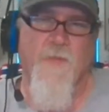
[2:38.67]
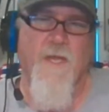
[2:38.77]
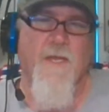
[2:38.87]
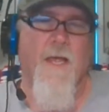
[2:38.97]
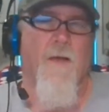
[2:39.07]

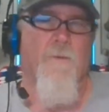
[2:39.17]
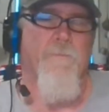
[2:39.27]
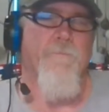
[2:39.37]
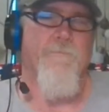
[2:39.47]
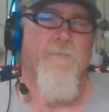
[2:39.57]
Now,
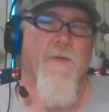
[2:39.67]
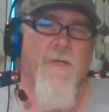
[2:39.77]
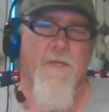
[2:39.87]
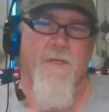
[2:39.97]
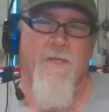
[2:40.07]

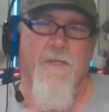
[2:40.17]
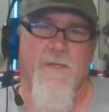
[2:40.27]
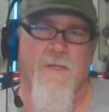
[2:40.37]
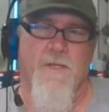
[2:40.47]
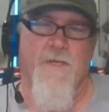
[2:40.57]

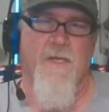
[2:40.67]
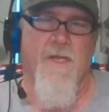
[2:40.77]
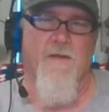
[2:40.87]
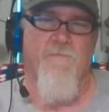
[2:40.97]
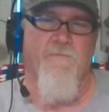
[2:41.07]

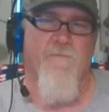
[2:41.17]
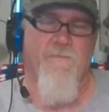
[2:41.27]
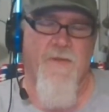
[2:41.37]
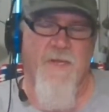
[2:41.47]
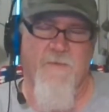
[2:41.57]
in a
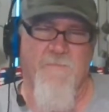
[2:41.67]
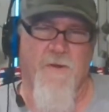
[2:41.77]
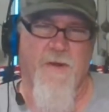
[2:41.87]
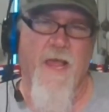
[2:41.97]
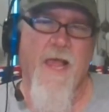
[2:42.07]
if
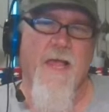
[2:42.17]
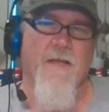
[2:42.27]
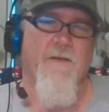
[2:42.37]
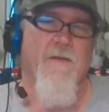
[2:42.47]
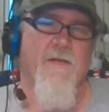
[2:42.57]
you're not
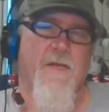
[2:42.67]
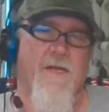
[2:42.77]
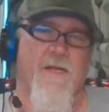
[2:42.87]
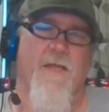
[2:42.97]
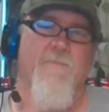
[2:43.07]
in
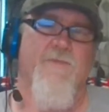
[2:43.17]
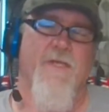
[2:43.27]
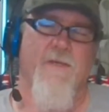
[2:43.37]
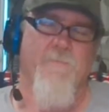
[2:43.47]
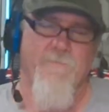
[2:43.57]
an
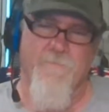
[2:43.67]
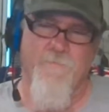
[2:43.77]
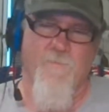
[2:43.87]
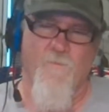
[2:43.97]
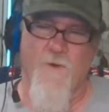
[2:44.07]
MC,
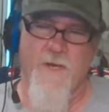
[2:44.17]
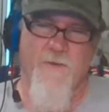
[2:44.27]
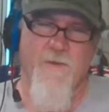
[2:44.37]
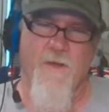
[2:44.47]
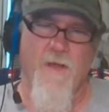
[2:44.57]
what do
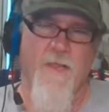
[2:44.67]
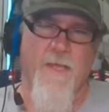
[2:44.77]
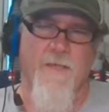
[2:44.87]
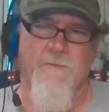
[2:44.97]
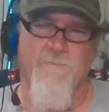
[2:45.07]
you call it?